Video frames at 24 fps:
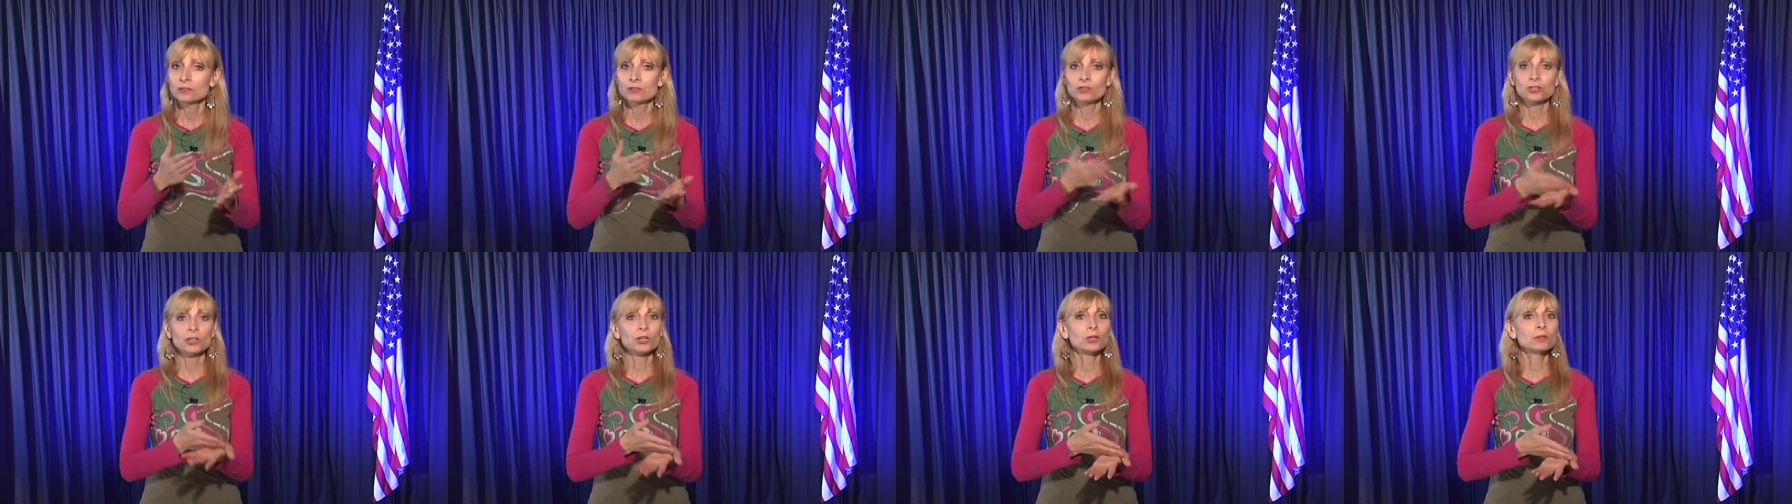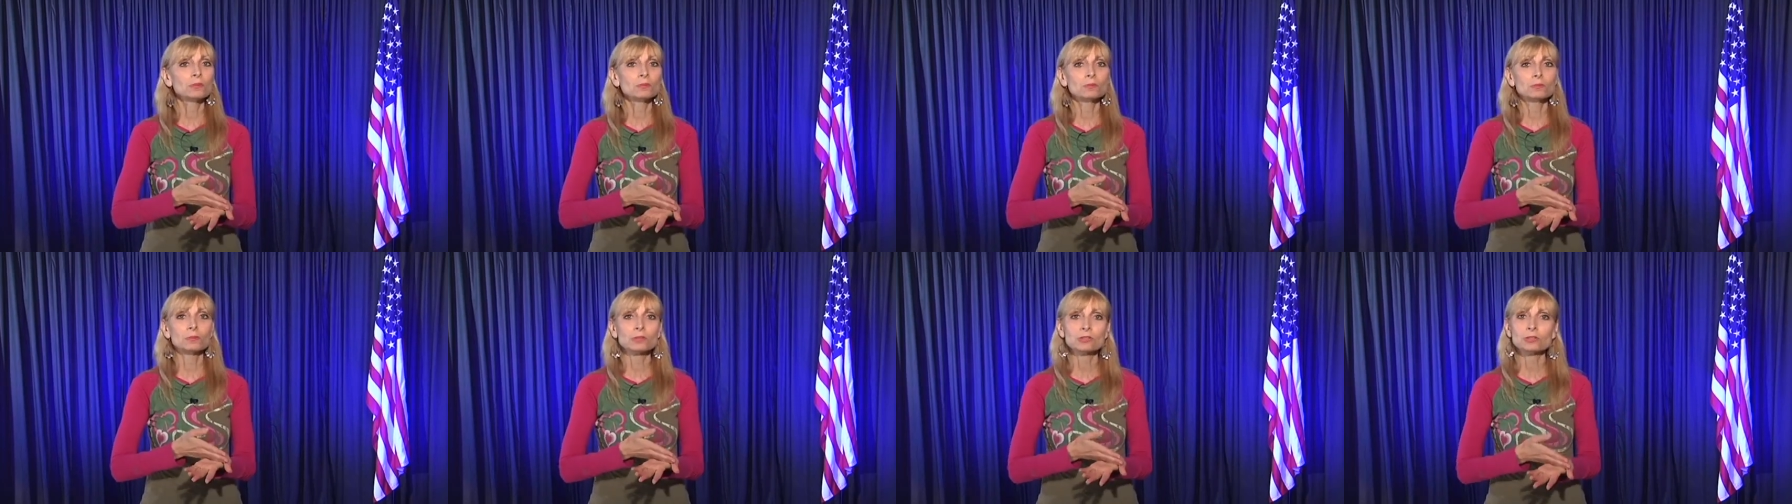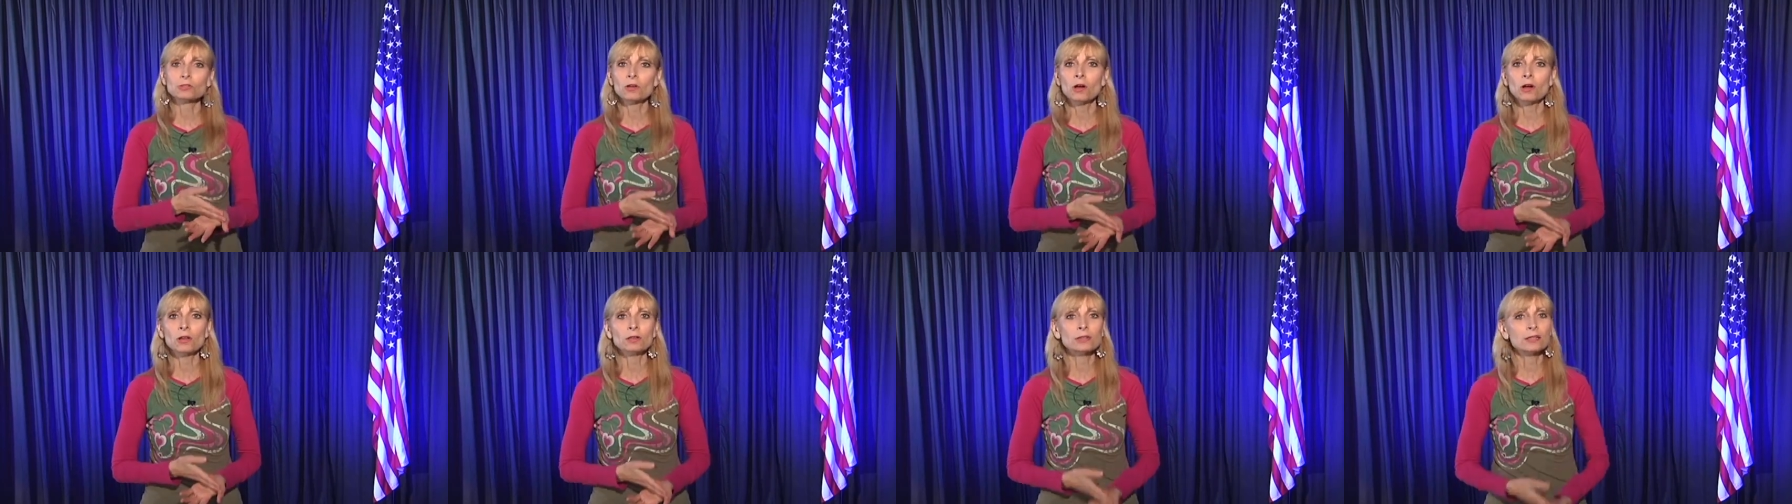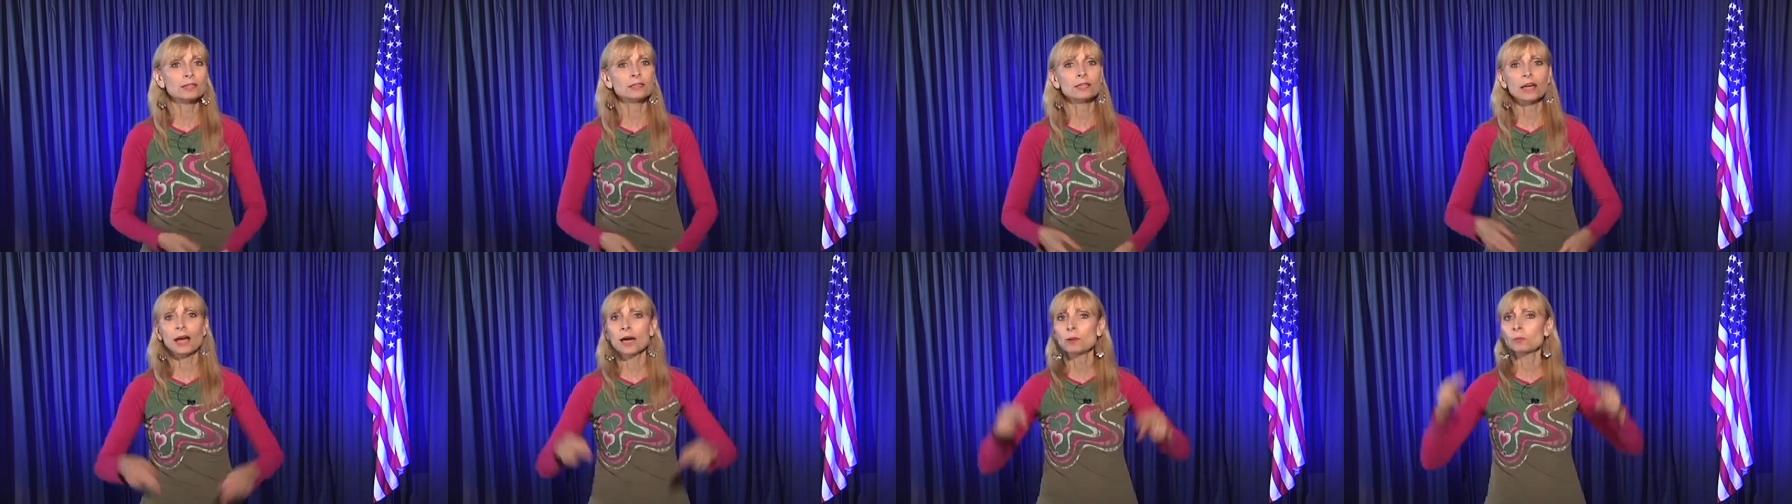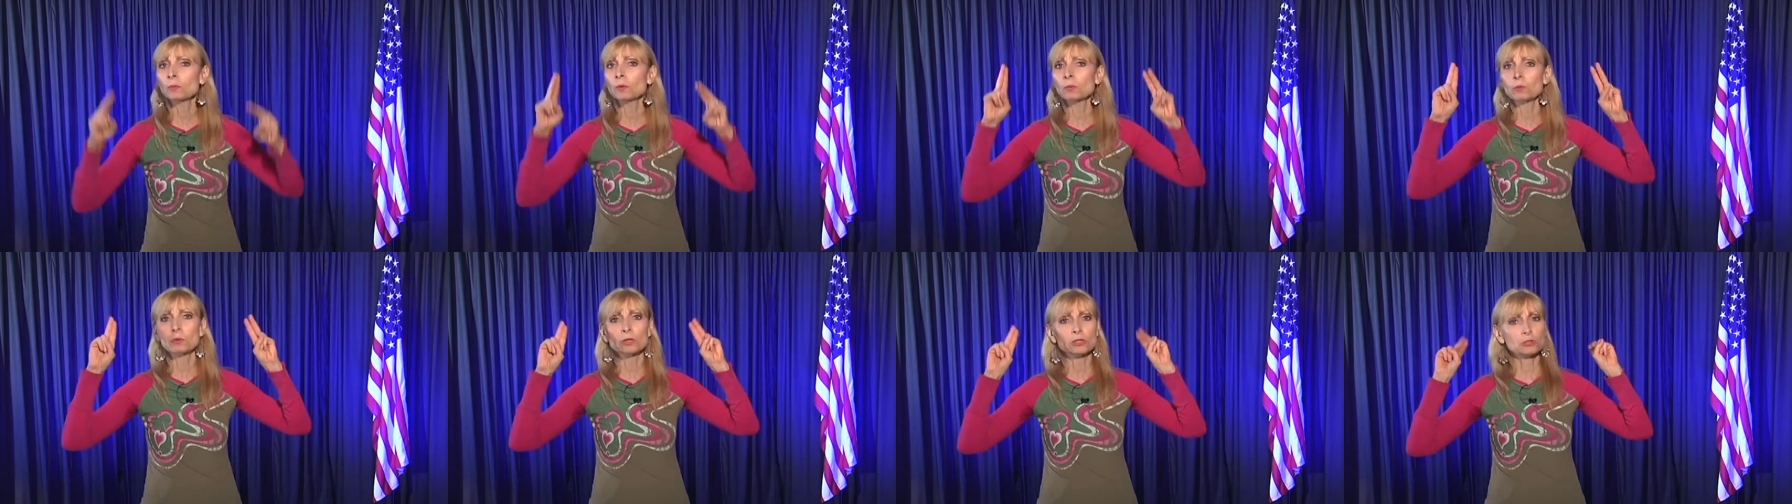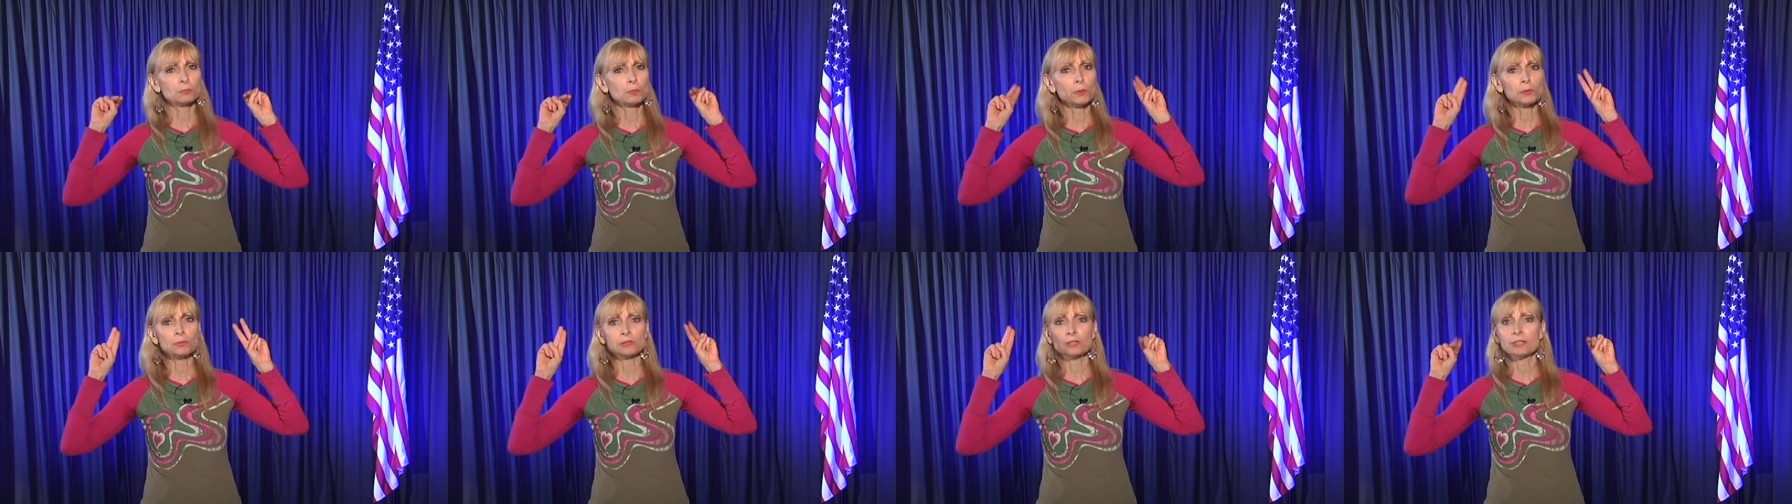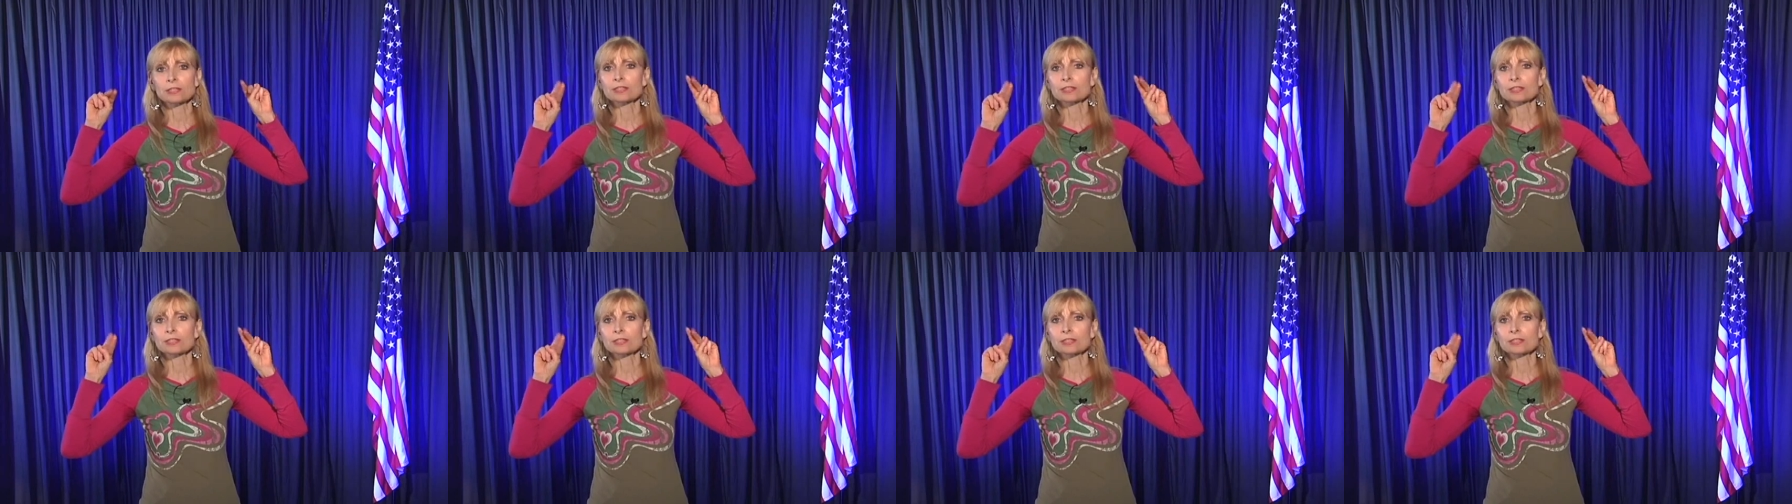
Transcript: June was called the time where we're supposed